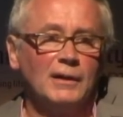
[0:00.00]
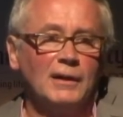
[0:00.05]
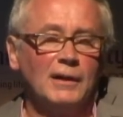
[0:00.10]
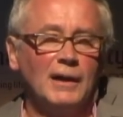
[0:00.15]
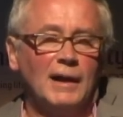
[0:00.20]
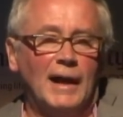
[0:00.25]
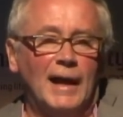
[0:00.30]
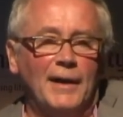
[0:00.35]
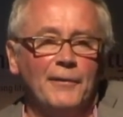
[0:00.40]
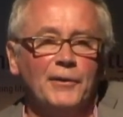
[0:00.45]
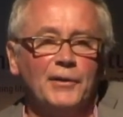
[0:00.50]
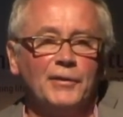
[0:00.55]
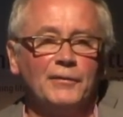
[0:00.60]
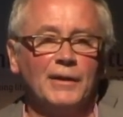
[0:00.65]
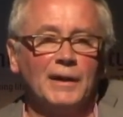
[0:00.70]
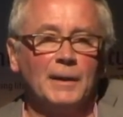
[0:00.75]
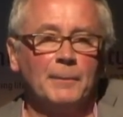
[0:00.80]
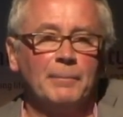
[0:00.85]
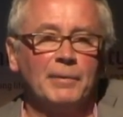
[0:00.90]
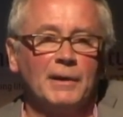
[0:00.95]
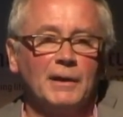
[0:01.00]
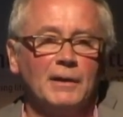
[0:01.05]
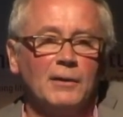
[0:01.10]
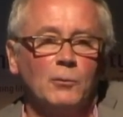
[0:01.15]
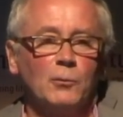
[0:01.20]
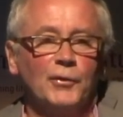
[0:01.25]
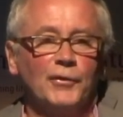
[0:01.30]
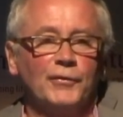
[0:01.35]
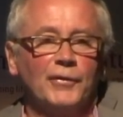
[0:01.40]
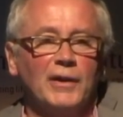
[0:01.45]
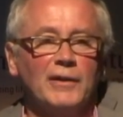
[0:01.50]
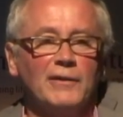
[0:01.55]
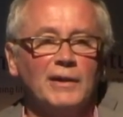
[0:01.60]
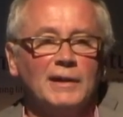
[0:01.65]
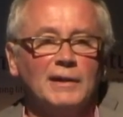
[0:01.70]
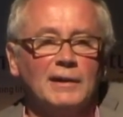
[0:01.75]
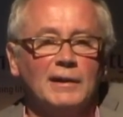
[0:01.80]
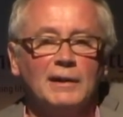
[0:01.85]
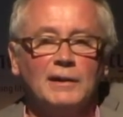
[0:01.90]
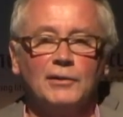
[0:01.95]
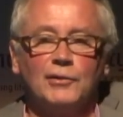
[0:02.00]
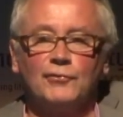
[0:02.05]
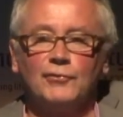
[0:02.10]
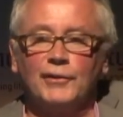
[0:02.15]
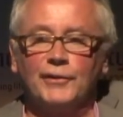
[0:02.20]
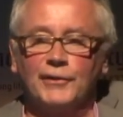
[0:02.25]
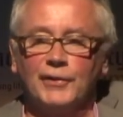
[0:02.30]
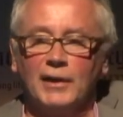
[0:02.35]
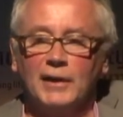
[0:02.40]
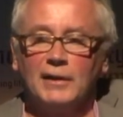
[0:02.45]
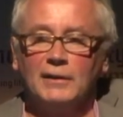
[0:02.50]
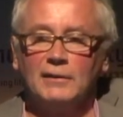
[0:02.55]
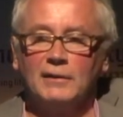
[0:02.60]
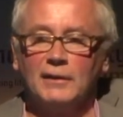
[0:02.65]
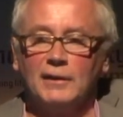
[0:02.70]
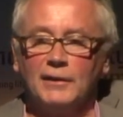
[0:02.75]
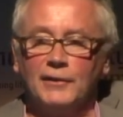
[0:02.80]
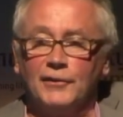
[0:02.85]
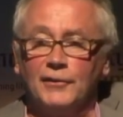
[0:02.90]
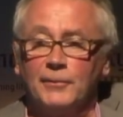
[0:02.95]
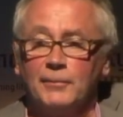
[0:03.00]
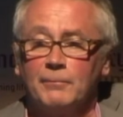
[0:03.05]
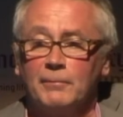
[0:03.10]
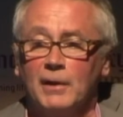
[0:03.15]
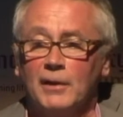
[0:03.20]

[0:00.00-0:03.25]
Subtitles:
And the developer was very, very keen to retain these,